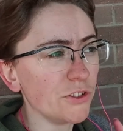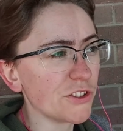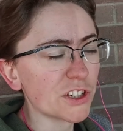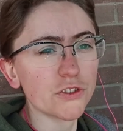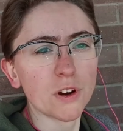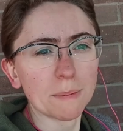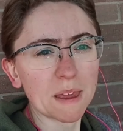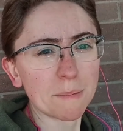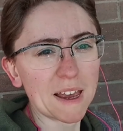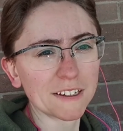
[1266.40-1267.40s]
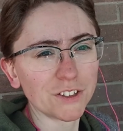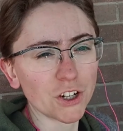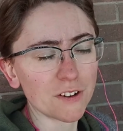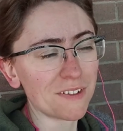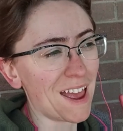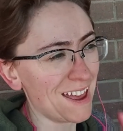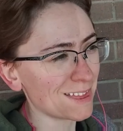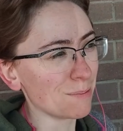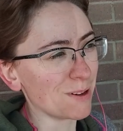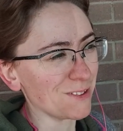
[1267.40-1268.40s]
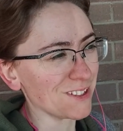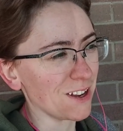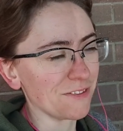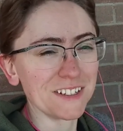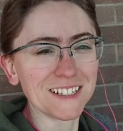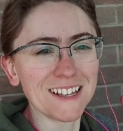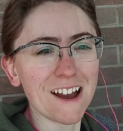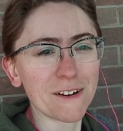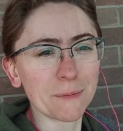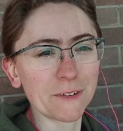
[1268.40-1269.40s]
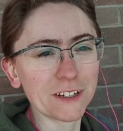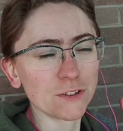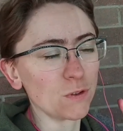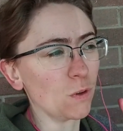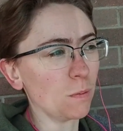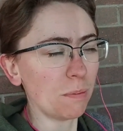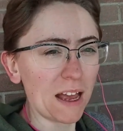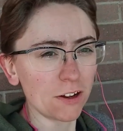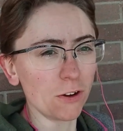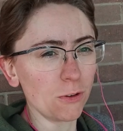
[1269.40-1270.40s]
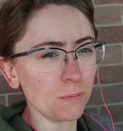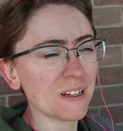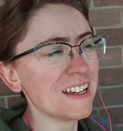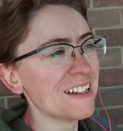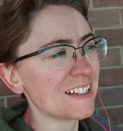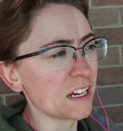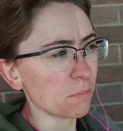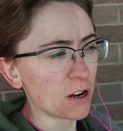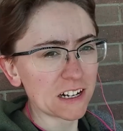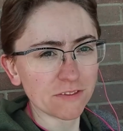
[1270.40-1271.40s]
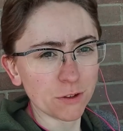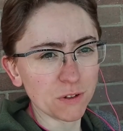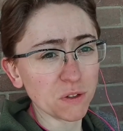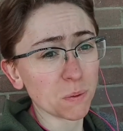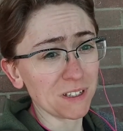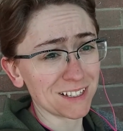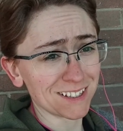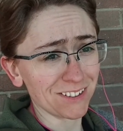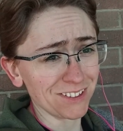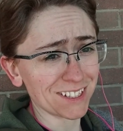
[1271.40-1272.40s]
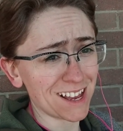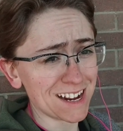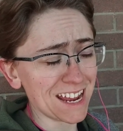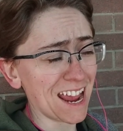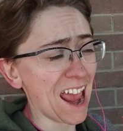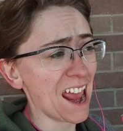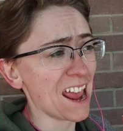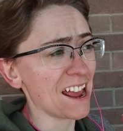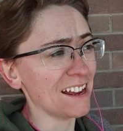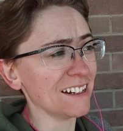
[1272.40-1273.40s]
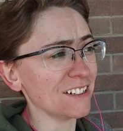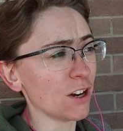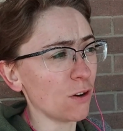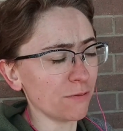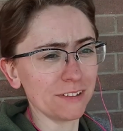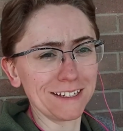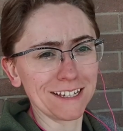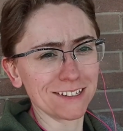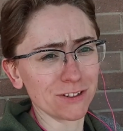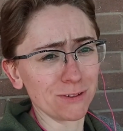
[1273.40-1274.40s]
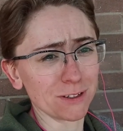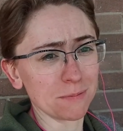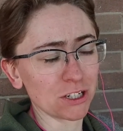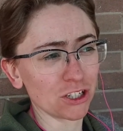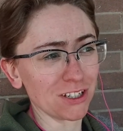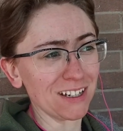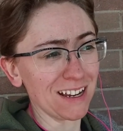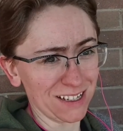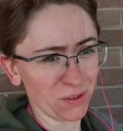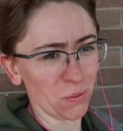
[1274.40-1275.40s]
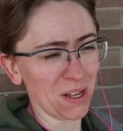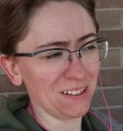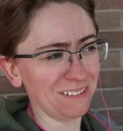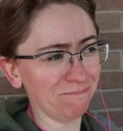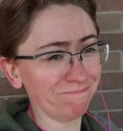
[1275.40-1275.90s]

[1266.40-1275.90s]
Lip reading: Just dropped that package off at the post office. Now I'm going to go back home, take product photos while it's still sunny, and hopefully get to a commission as well.